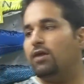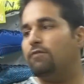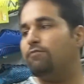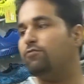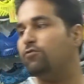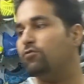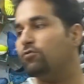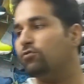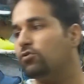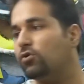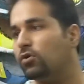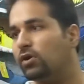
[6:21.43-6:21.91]
if
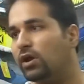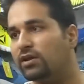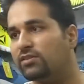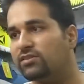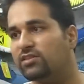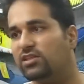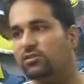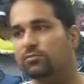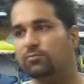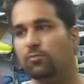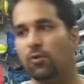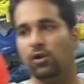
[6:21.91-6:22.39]
you look at
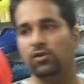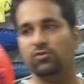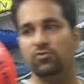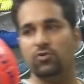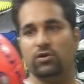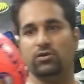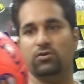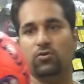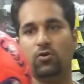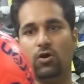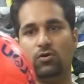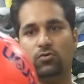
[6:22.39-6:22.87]
this ball, you are
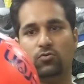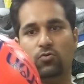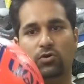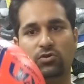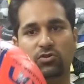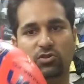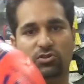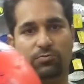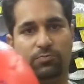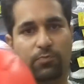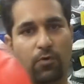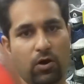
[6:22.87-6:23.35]
not going
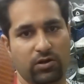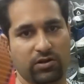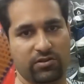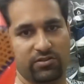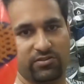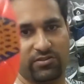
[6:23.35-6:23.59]
to spot a